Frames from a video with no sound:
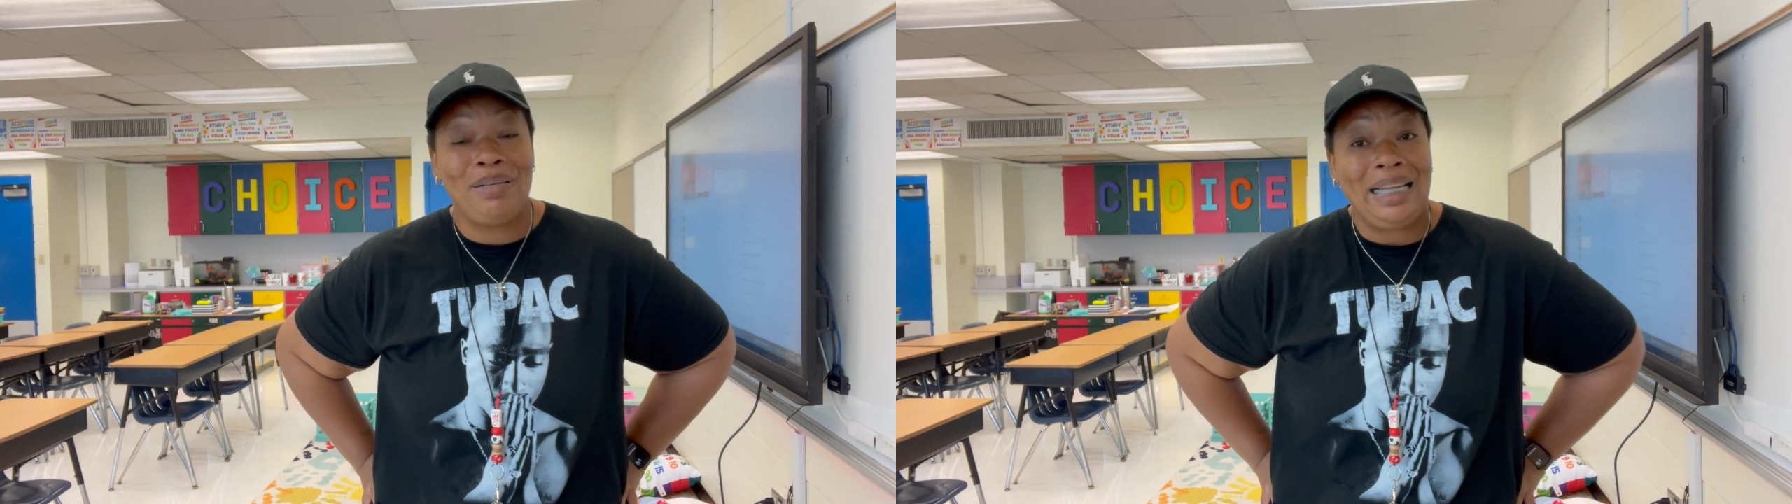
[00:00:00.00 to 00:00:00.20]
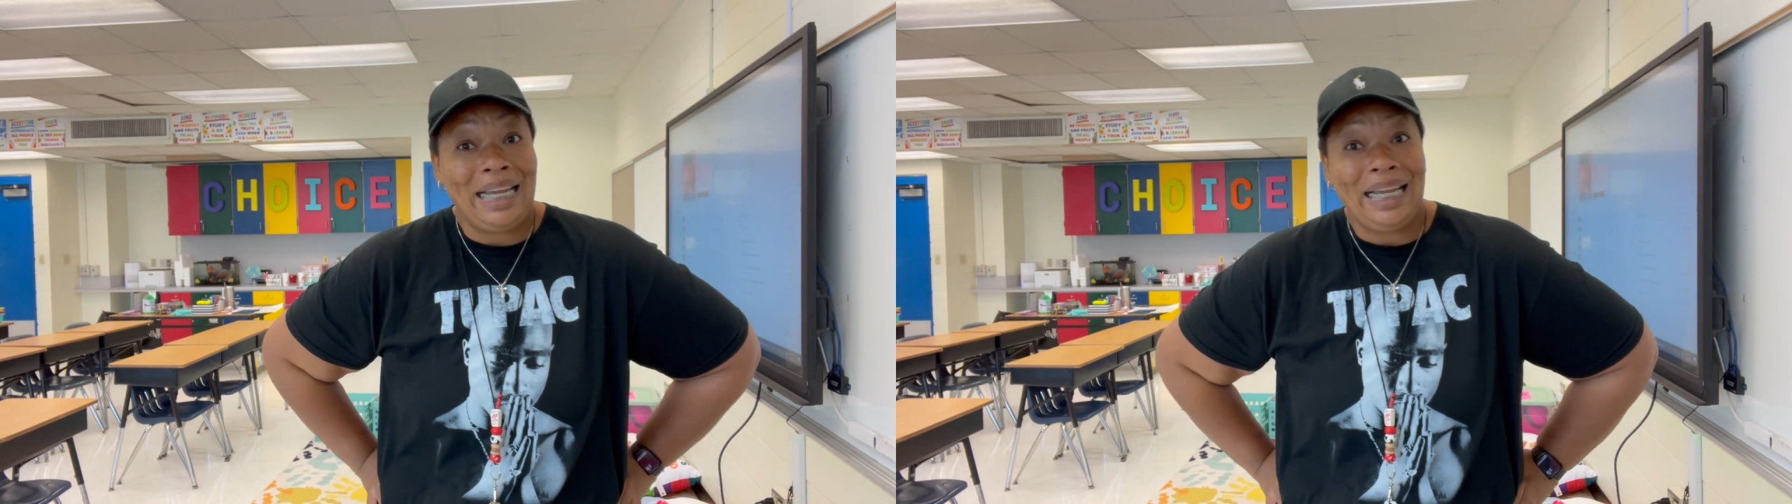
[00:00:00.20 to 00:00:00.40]

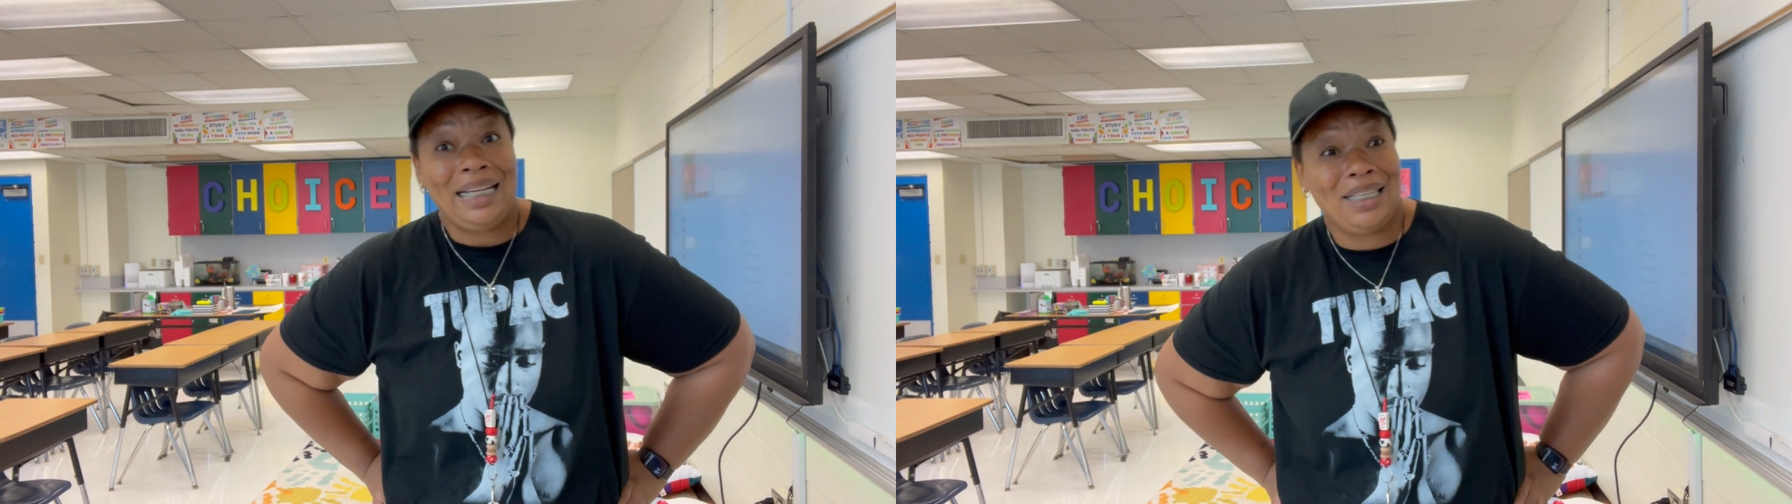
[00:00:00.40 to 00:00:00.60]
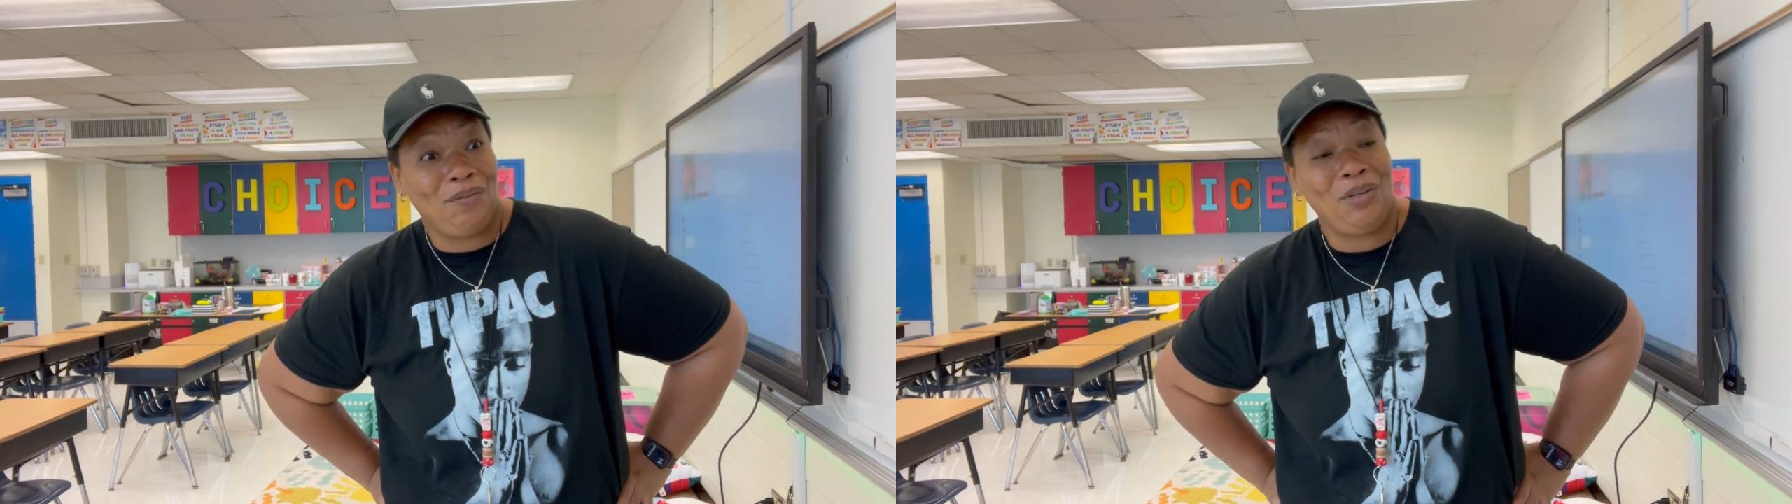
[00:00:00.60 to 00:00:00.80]

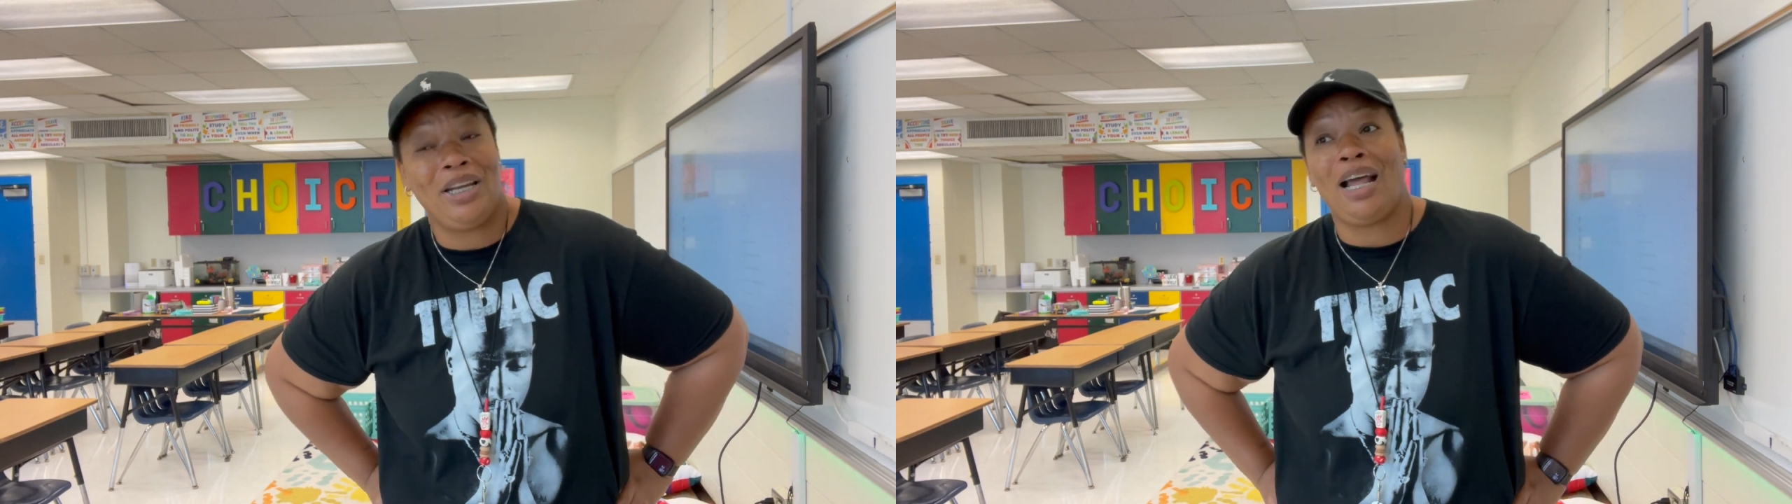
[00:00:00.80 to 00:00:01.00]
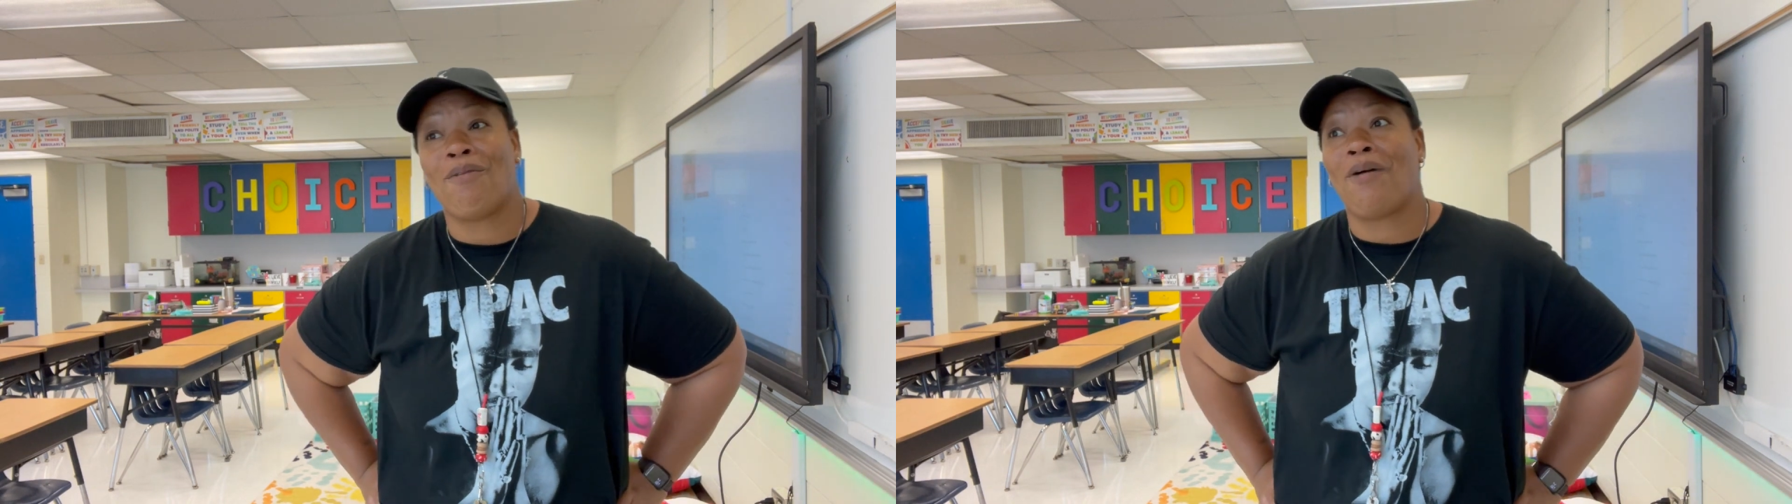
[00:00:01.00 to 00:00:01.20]
please, if you
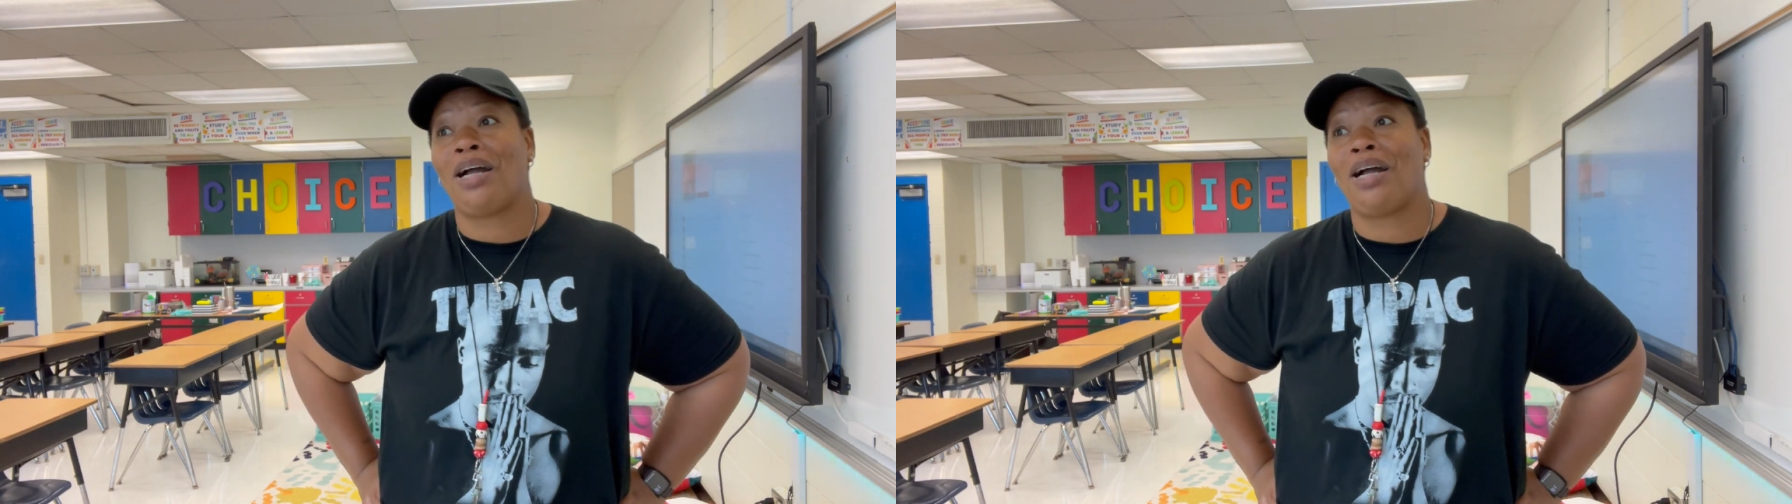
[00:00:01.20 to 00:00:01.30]
did not